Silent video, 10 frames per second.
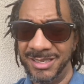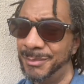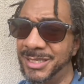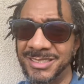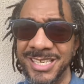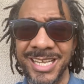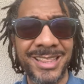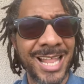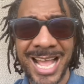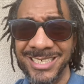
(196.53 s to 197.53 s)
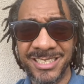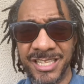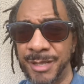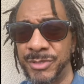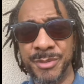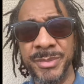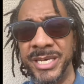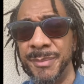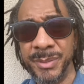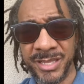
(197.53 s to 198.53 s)
I'm not saying lie to them to
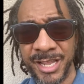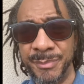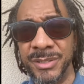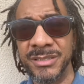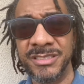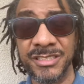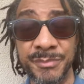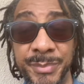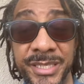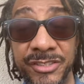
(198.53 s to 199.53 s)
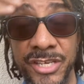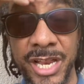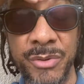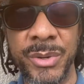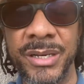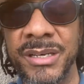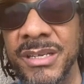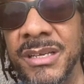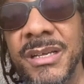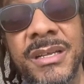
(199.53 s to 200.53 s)
manipulate, but just be genuine.
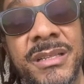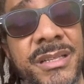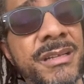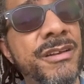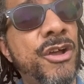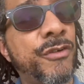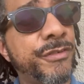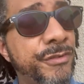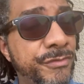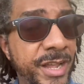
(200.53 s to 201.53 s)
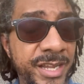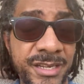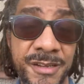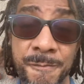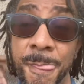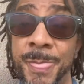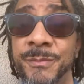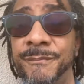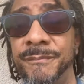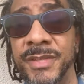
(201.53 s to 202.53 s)
They'll know if you're fake.
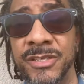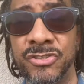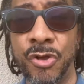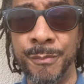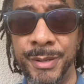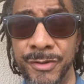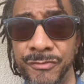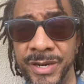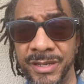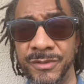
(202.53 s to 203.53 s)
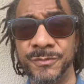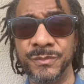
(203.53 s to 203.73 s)
So be real,